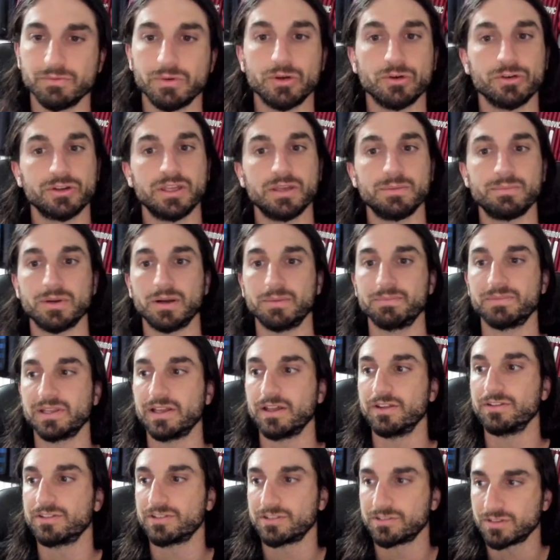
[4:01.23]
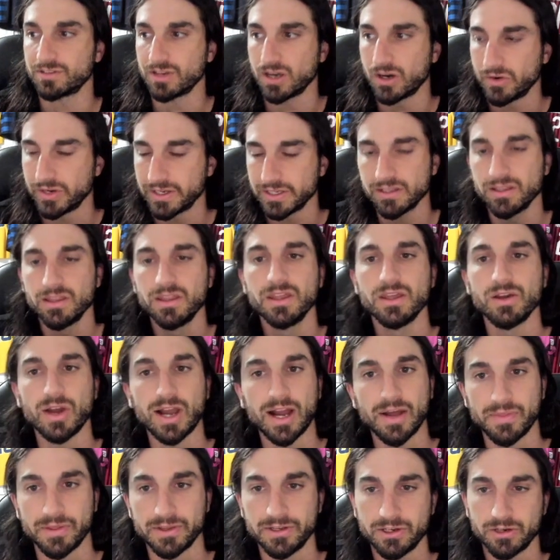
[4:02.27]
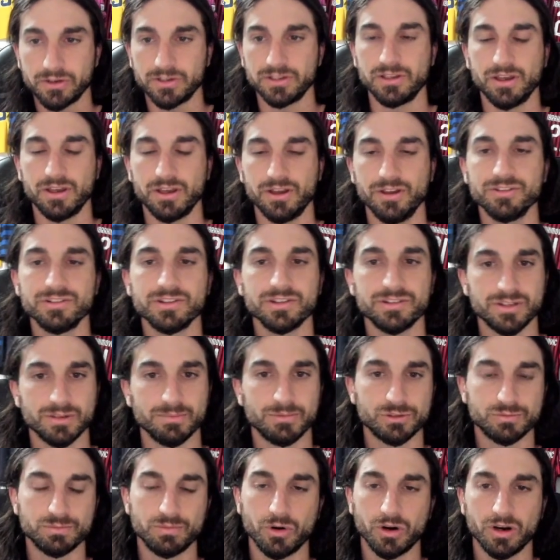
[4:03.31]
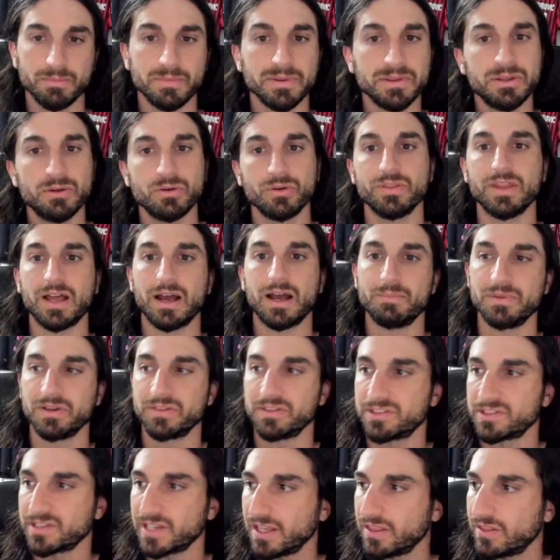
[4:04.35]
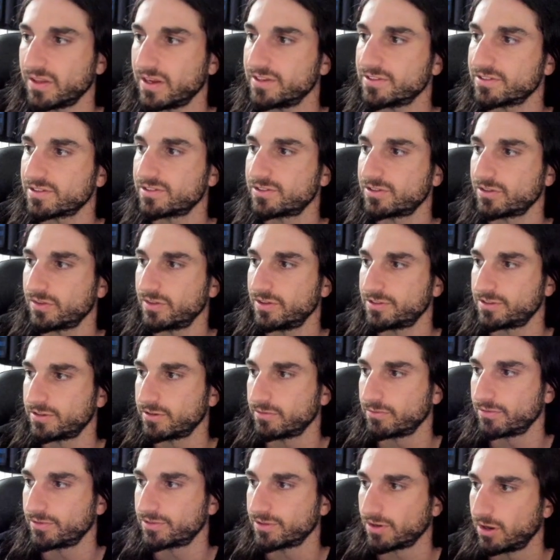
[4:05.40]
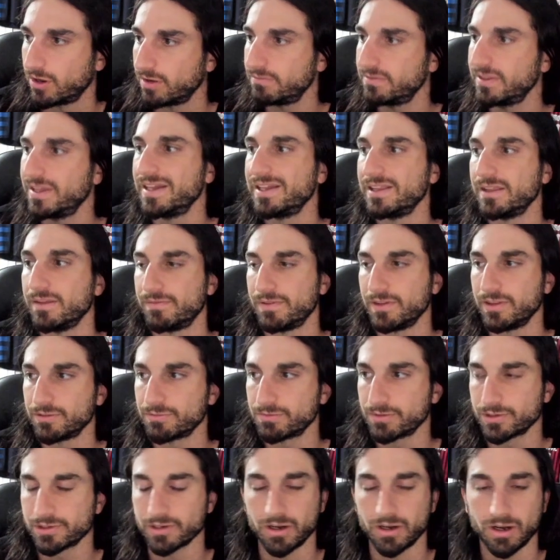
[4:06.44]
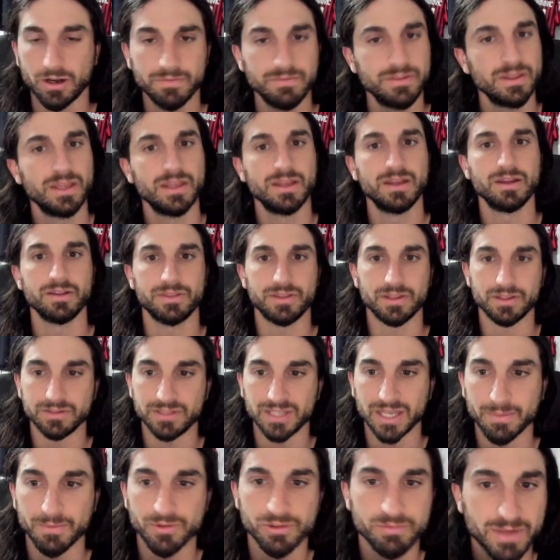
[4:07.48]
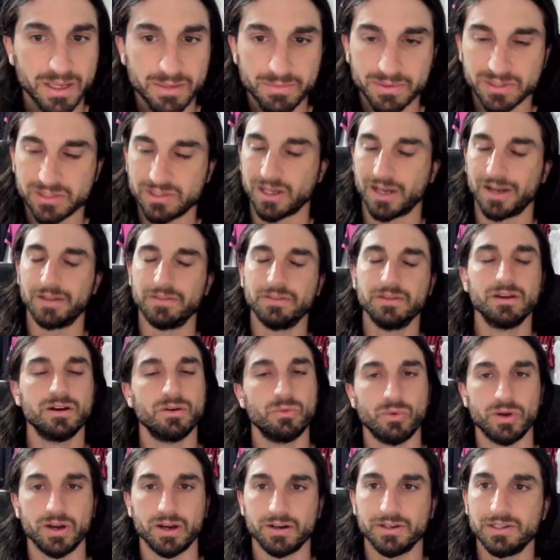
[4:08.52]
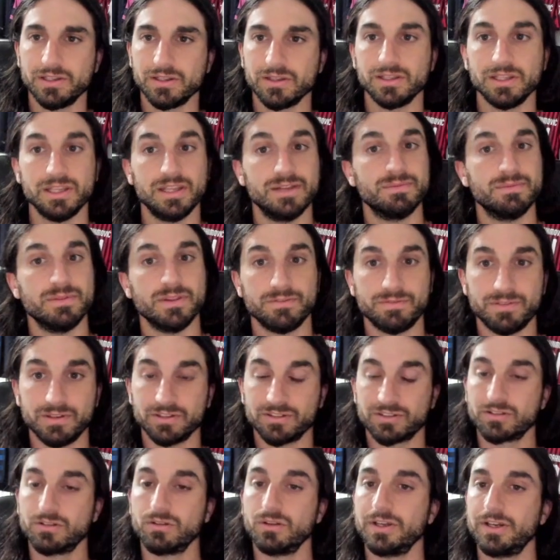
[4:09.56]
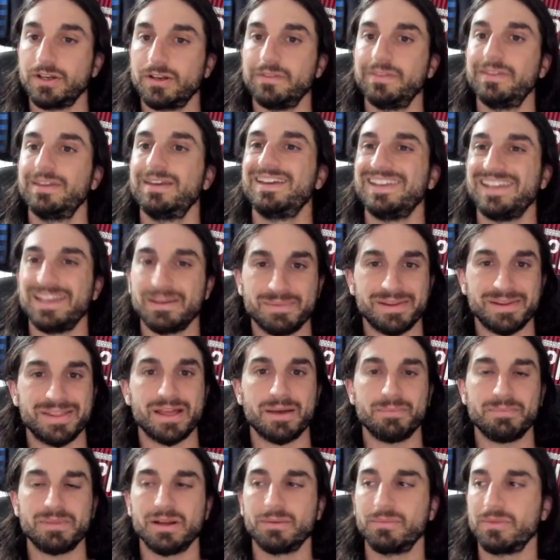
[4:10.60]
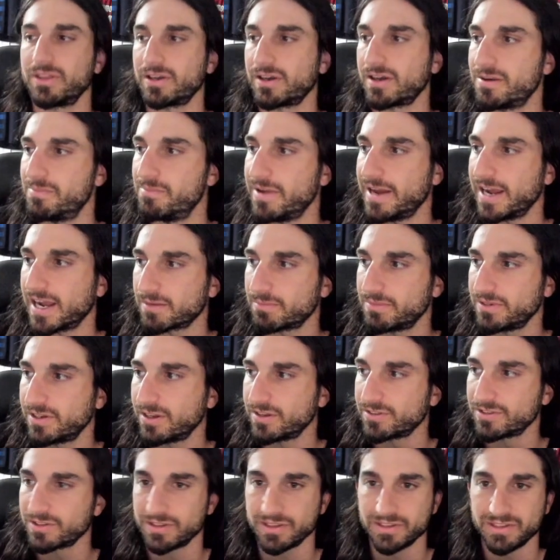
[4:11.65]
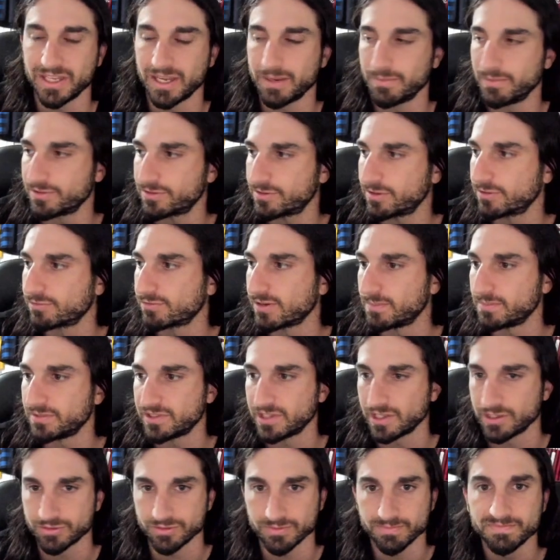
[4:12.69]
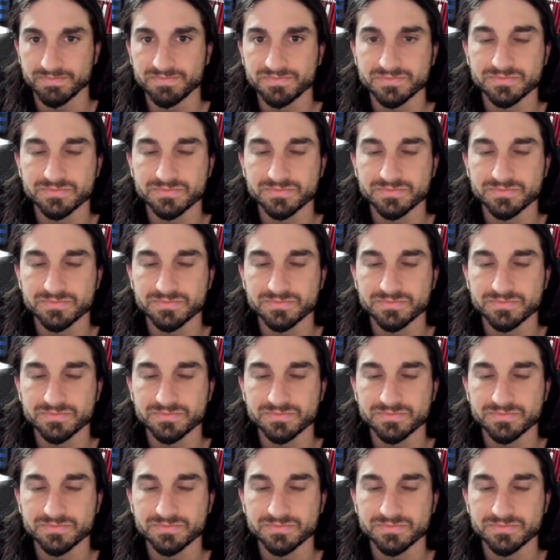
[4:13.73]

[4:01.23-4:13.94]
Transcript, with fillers: We will keep you updated how this is going, how the hearing goes, and so much more, but he will not be on the sidelines until this is resolved. If it is resolved, the damage may be done where he, even if he's cleared, he may not be able to come back because of the damage to his reputation.